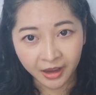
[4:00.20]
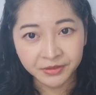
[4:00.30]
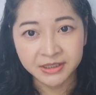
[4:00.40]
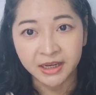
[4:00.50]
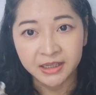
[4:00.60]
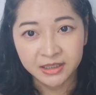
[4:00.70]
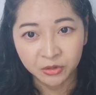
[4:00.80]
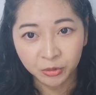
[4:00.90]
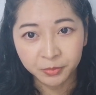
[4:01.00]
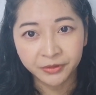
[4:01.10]
have to say it's an
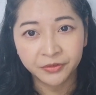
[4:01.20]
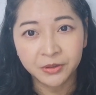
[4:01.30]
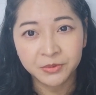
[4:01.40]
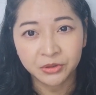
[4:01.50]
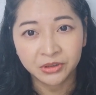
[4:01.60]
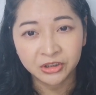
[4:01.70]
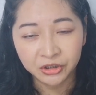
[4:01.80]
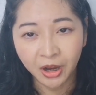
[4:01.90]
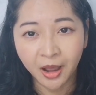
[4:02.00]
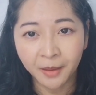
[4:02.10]
old perfume, so the
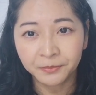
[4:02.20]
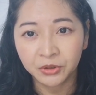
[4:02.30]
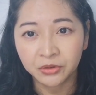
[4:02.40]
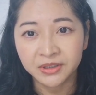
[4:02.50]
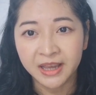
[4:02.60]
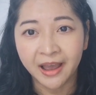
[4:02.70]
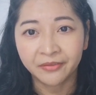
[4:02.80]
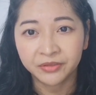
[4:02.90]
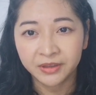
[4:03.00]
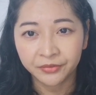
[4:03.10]
top notes
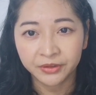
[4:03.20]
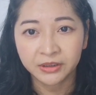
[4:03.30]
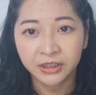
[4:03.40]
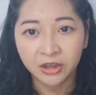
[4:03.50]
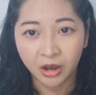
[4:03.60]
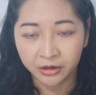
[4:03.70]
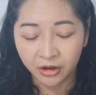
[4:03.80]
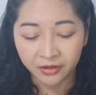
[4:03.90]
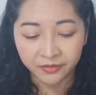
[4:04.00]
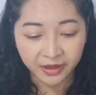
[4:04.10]
have definitely gone off.